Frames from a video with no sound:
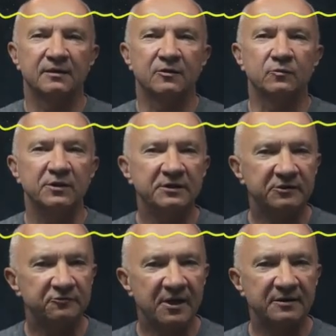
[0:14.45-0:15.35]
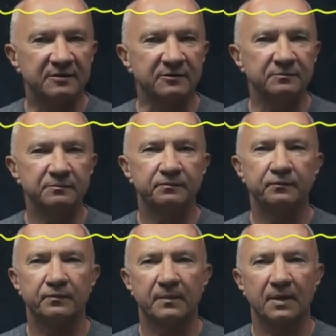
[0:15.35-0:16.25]
completely random,
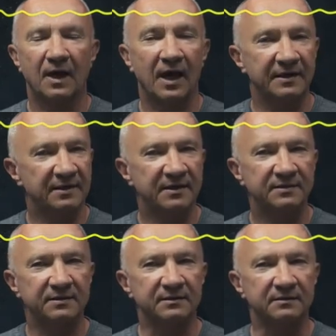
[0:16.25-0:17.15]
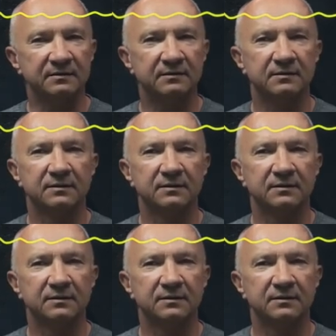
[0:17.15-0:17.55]
identical,